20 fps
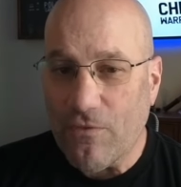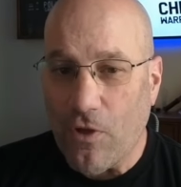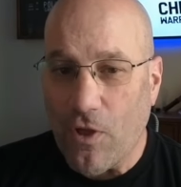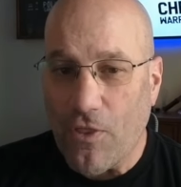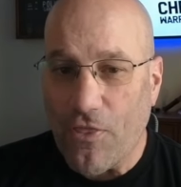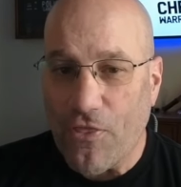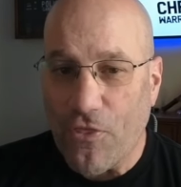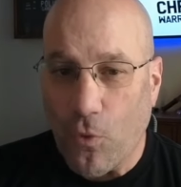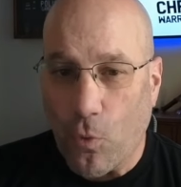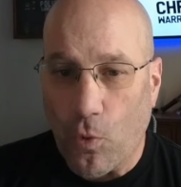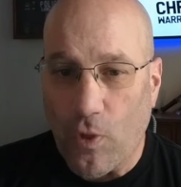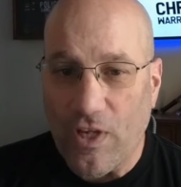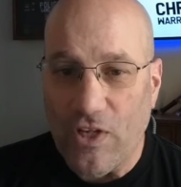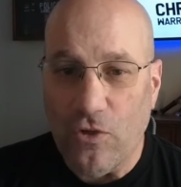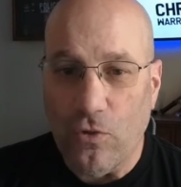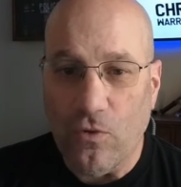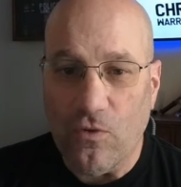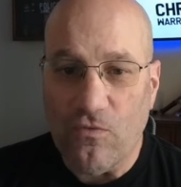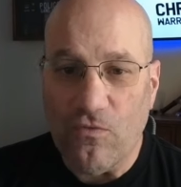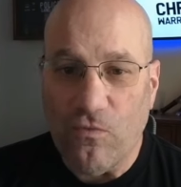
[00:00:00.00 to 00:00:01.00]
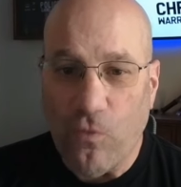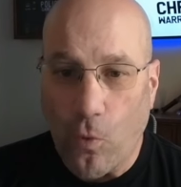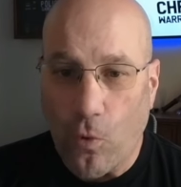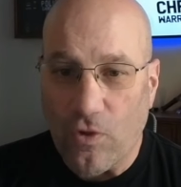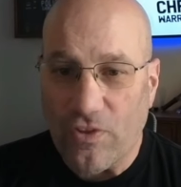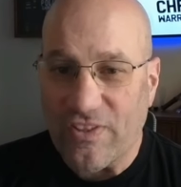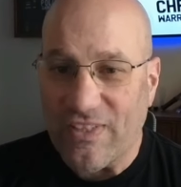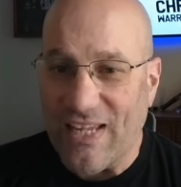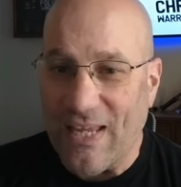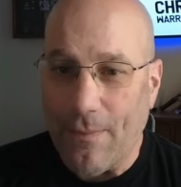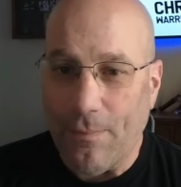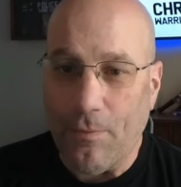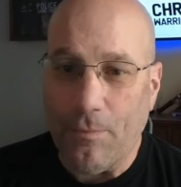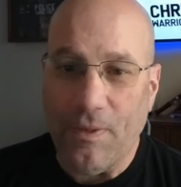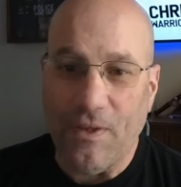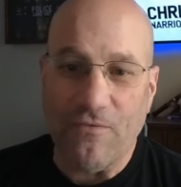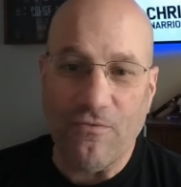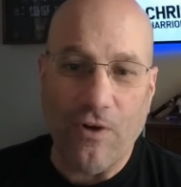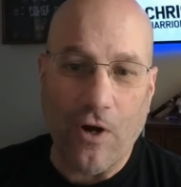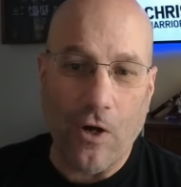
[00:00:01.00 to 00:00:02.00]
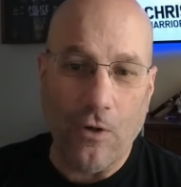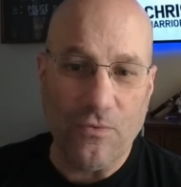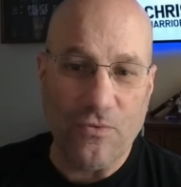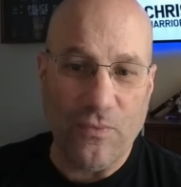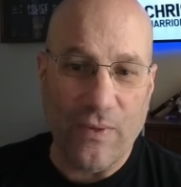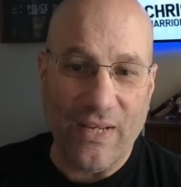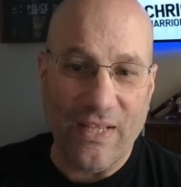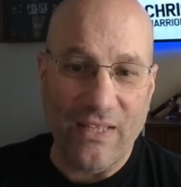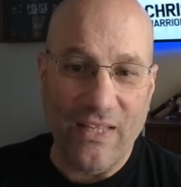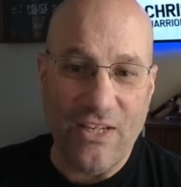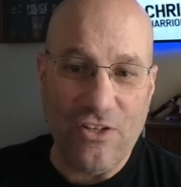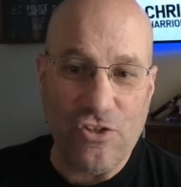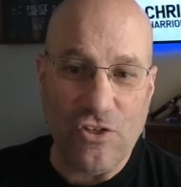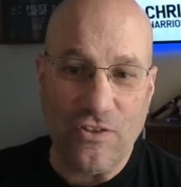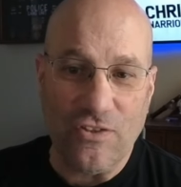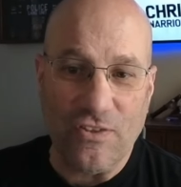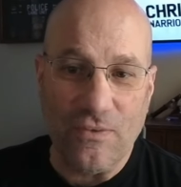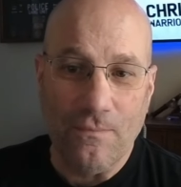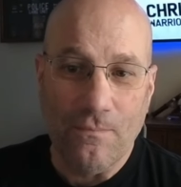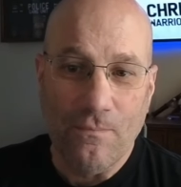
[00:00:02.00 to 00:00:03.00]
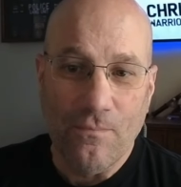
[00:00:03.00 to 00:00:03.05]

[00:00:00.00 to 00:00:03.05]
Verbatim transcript: authority to enforce and implement firearms regulations.